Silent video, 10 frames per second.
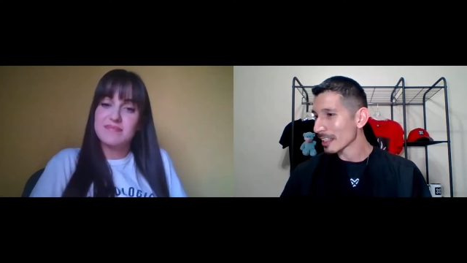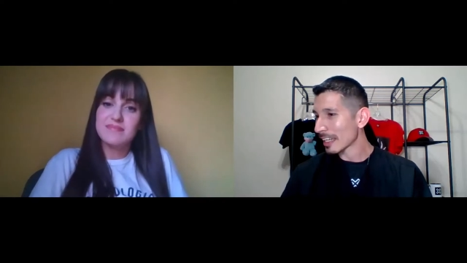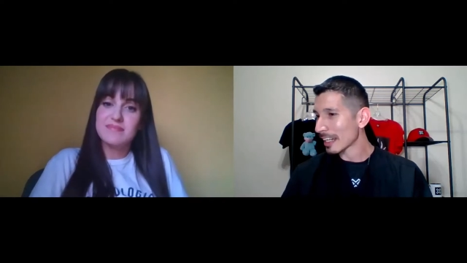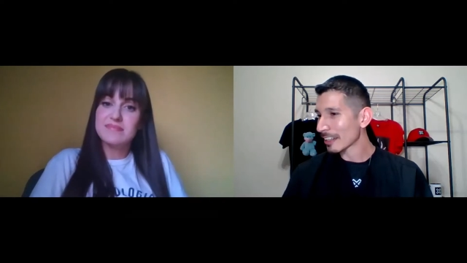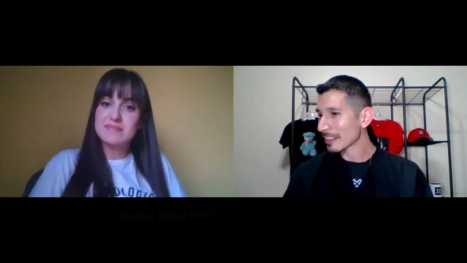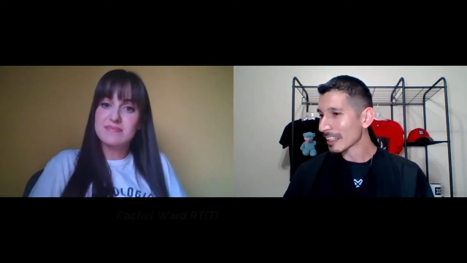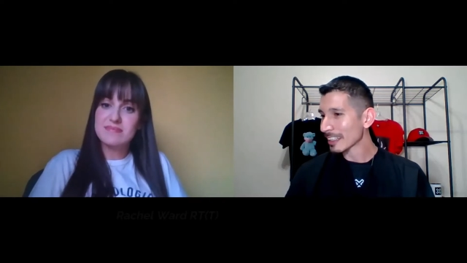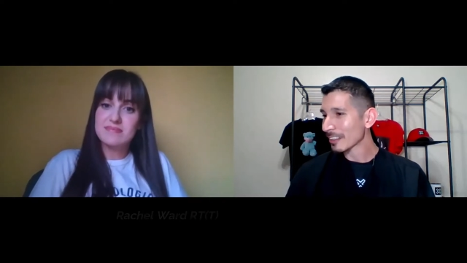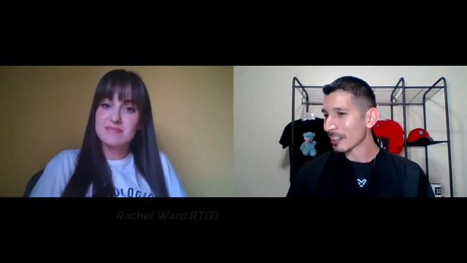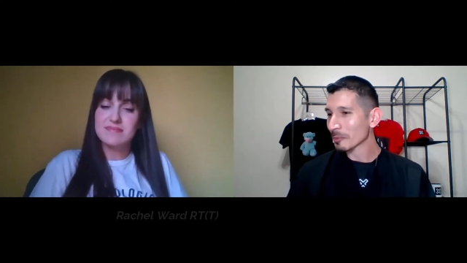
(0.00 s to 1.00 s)
Speaker 1: And how are you
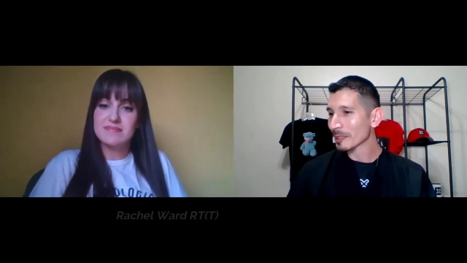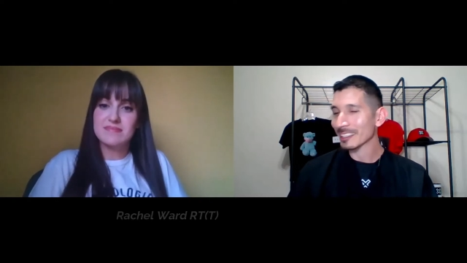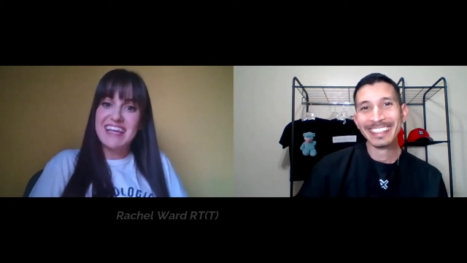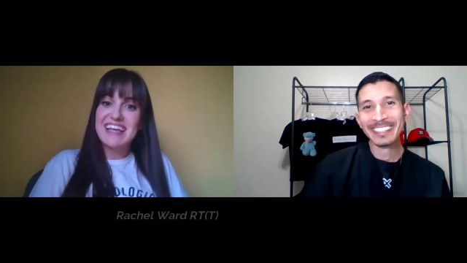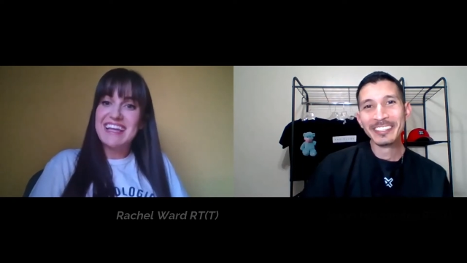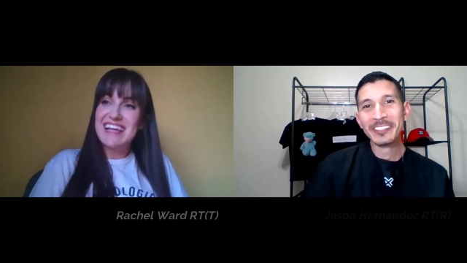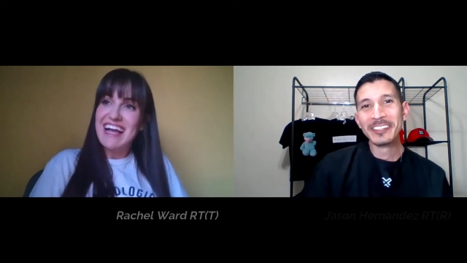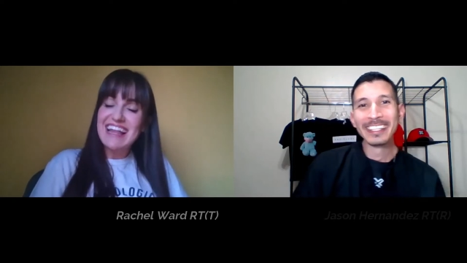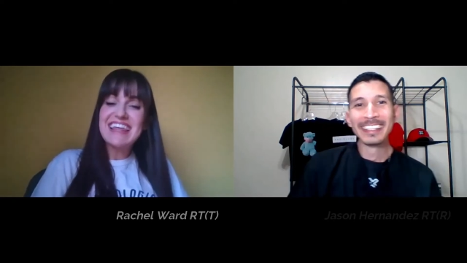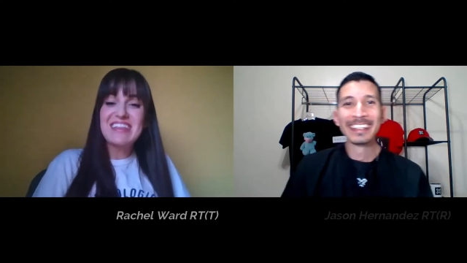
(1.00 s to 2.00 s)
liking Long Beach?
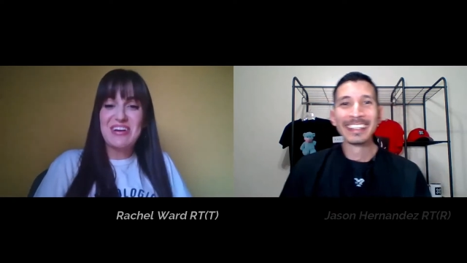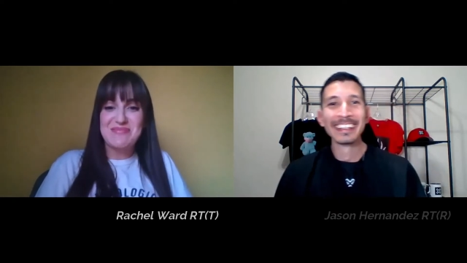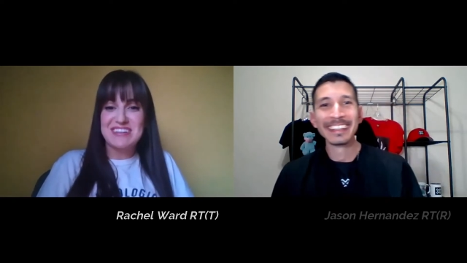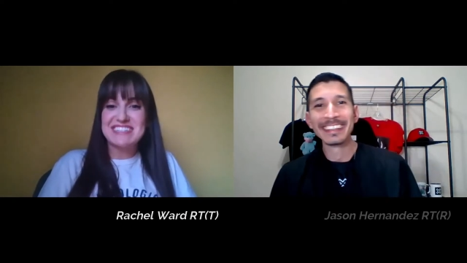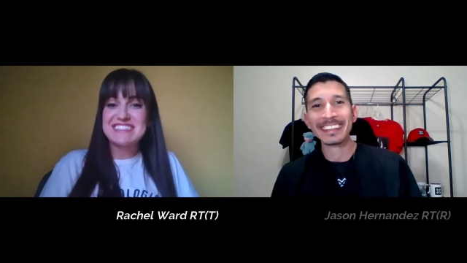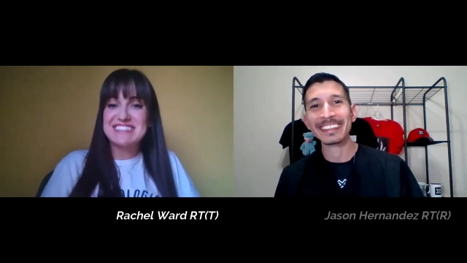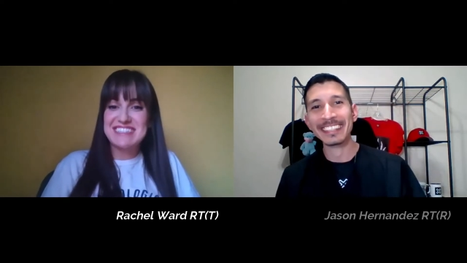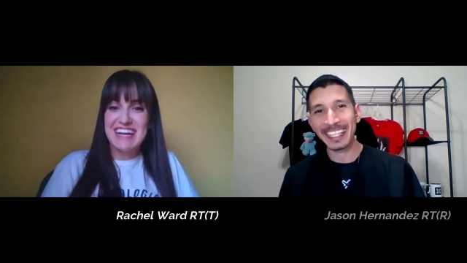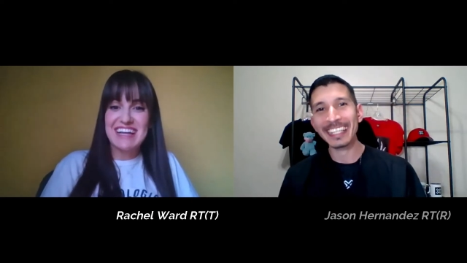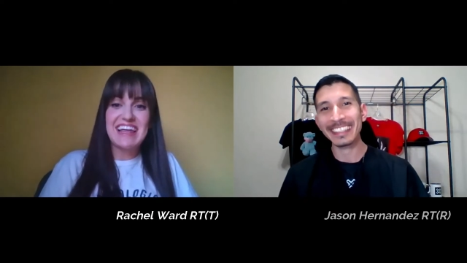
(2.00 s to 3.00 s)
Speaker 2: I like Long Beach.
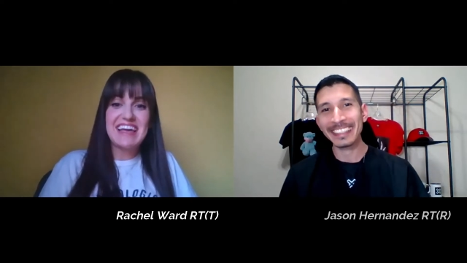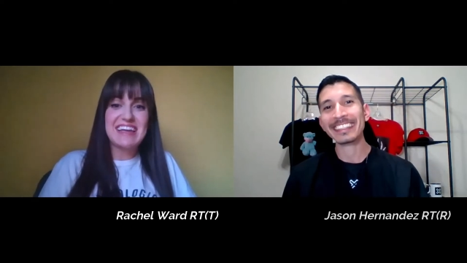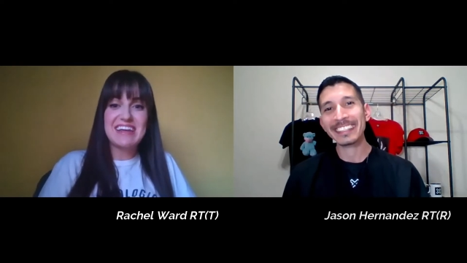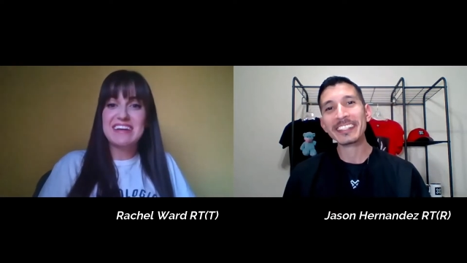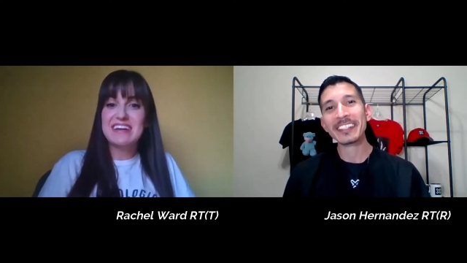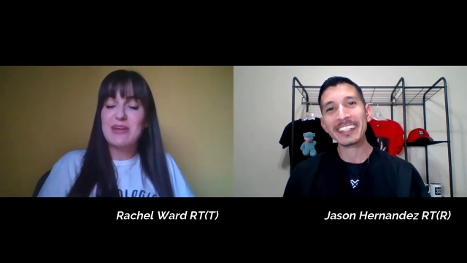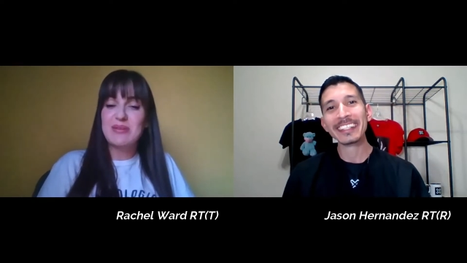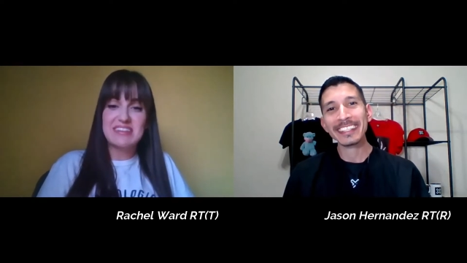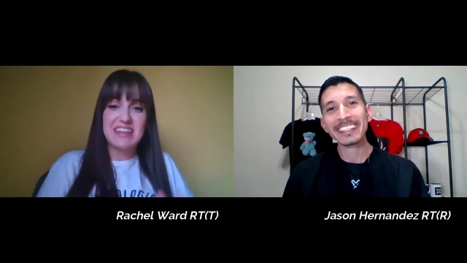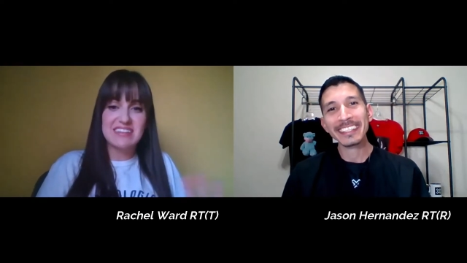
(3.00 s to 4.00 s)
Yeah. I like, I
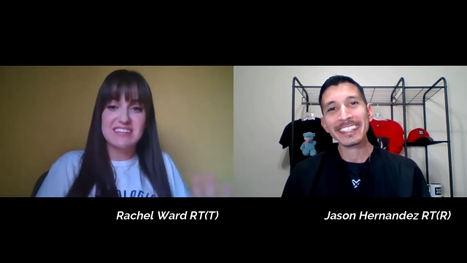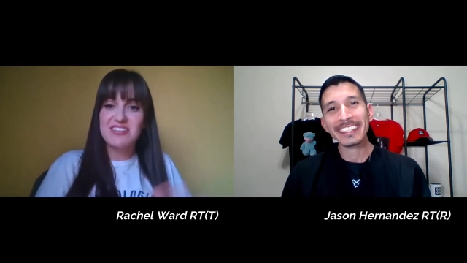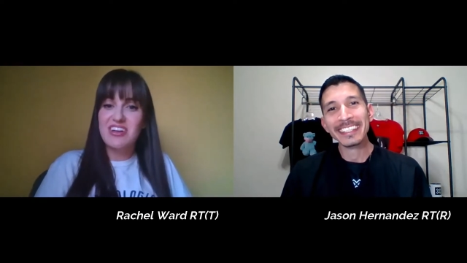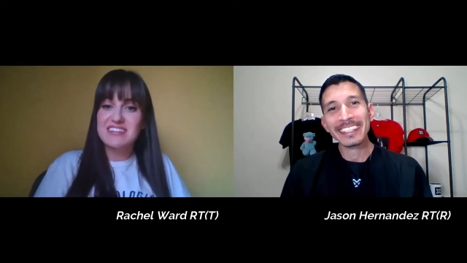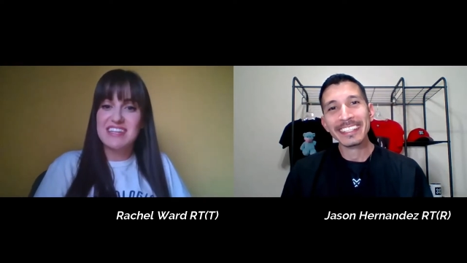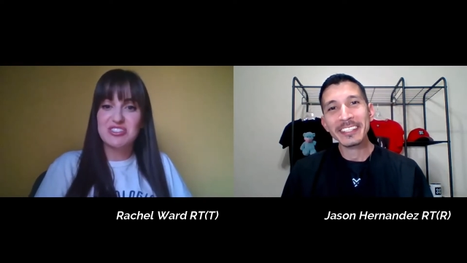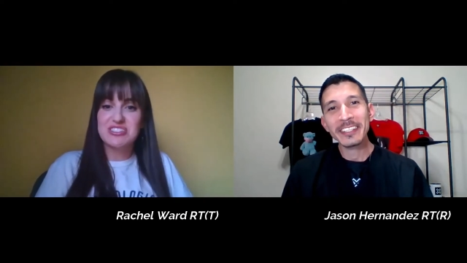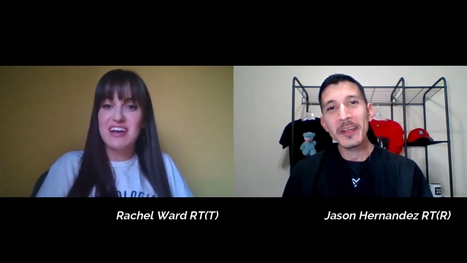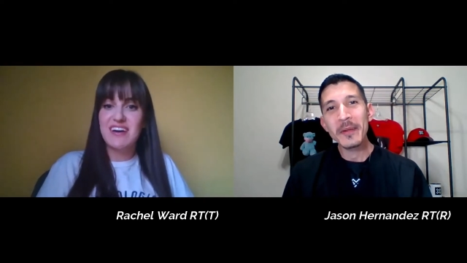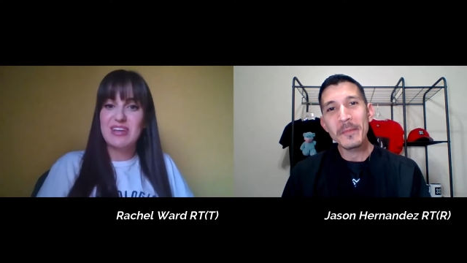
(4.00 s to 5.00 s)
mean, that's Los Angeles
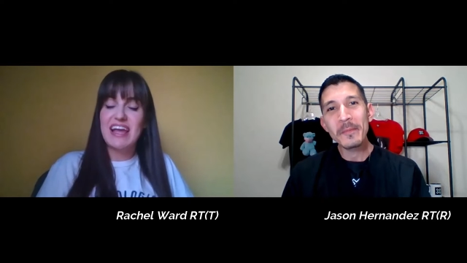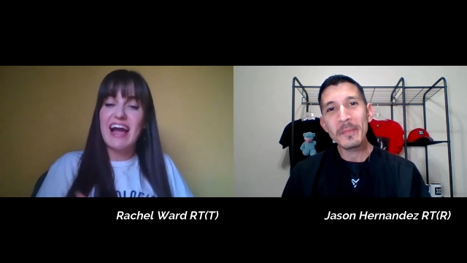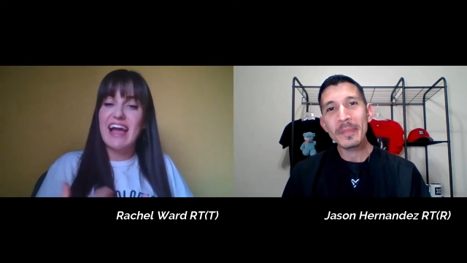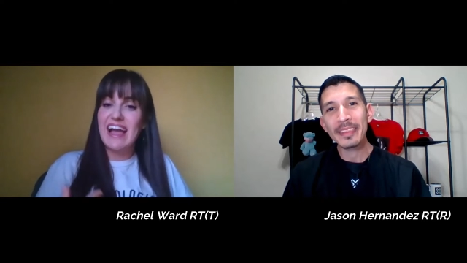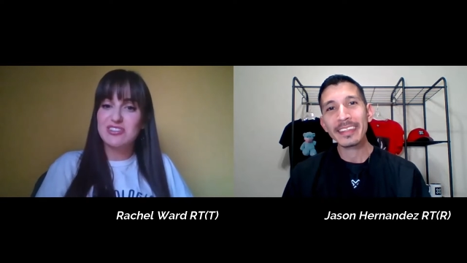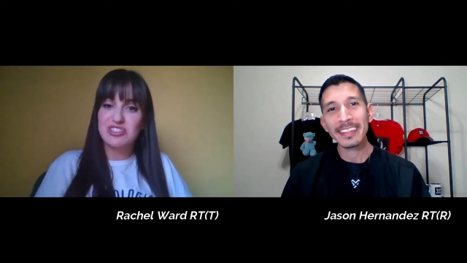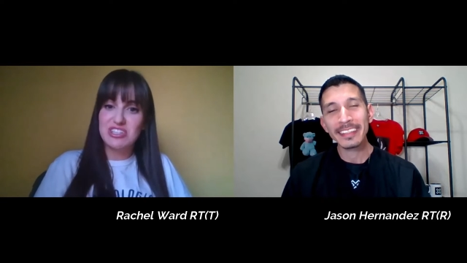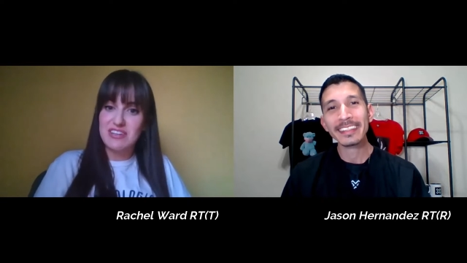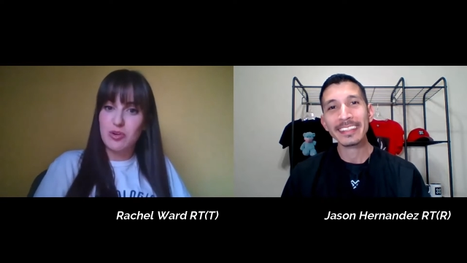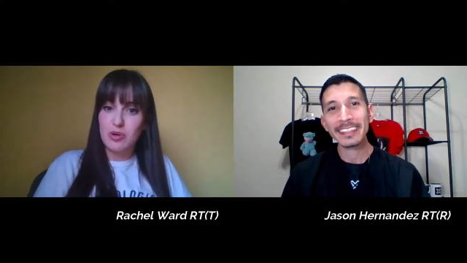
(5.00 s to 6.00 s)
County. I actually
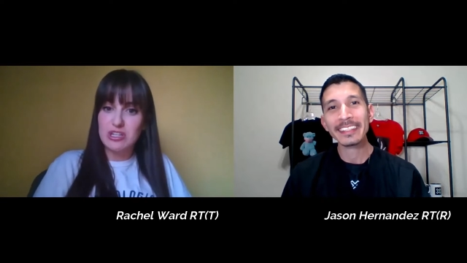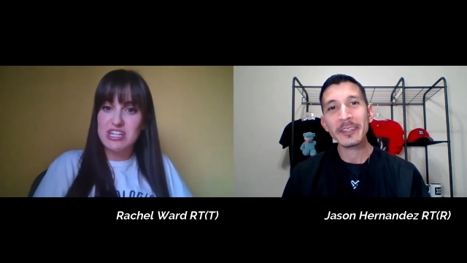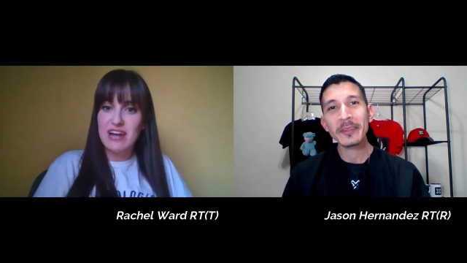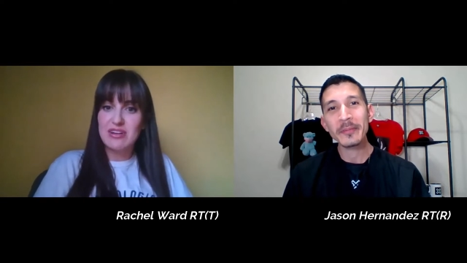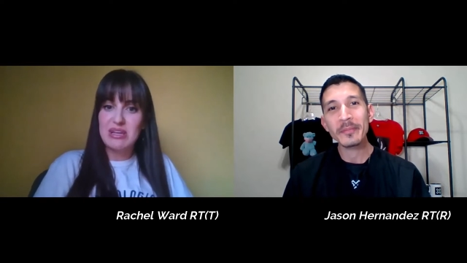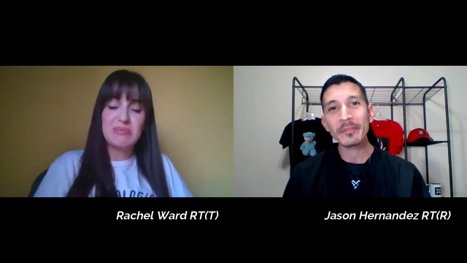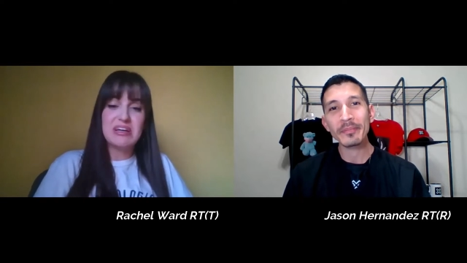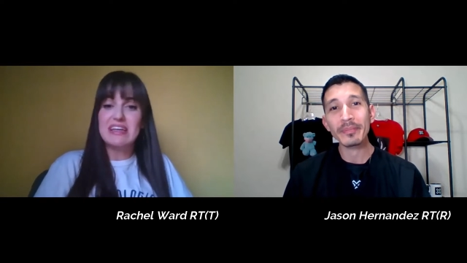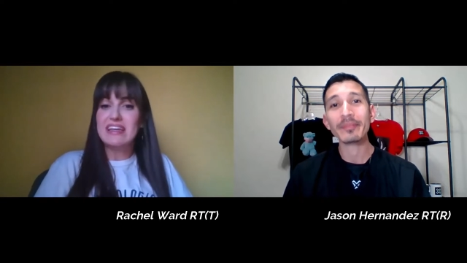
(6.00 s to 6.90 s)
live in Orange County, but